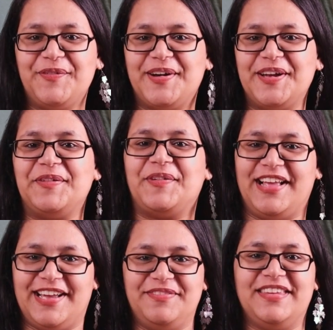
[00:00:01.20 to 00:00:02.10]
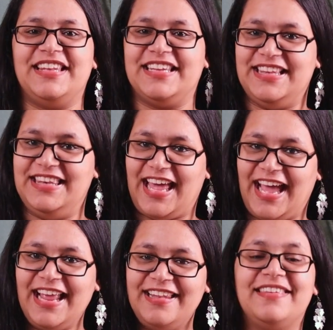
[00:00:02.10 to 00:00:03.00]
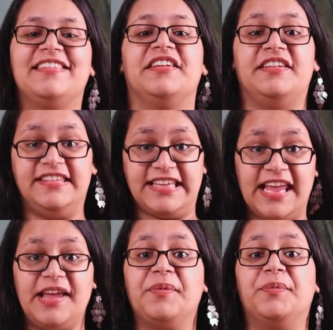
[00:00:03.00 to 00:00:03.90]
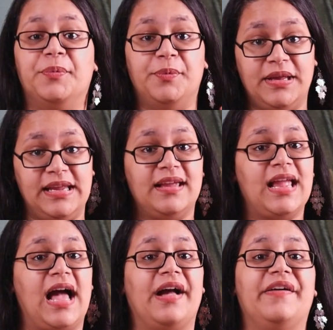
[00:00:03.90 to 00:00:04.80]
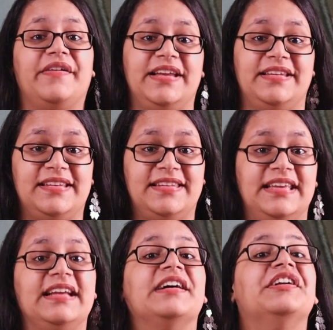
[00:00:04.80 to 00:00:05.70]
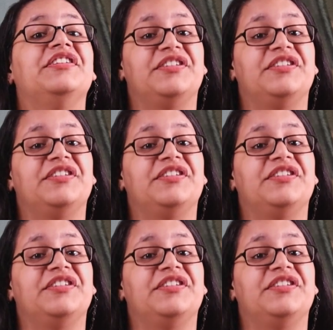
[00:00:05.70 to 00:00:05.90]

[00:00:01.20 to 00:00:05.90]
everyone, welcome to Little Lights. Today we are going to take a